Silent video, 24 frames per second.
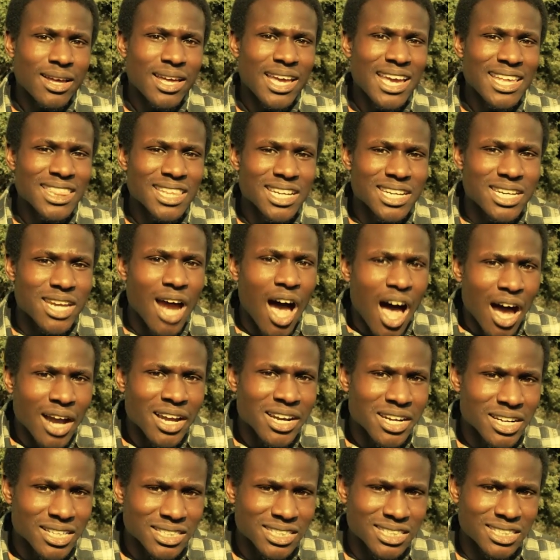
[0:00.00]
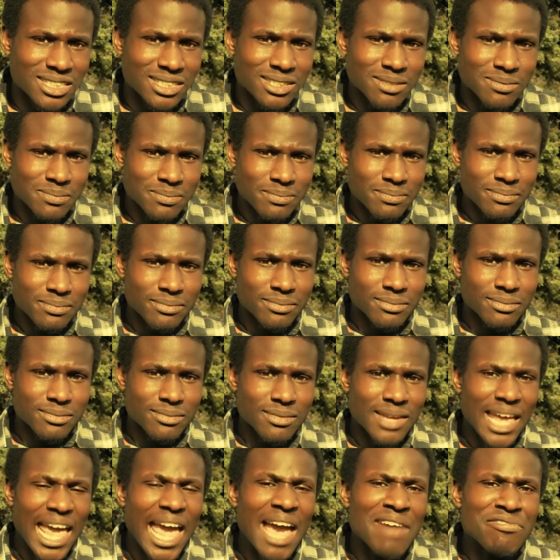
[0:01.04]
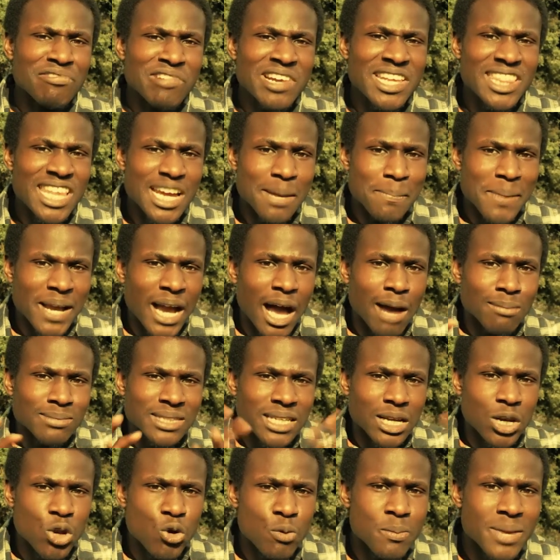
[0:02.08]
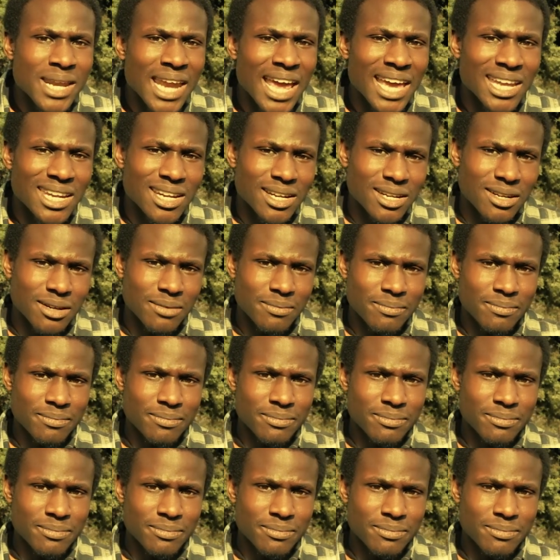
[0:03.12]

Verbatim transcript: in the darkness, everything becomes illuminated.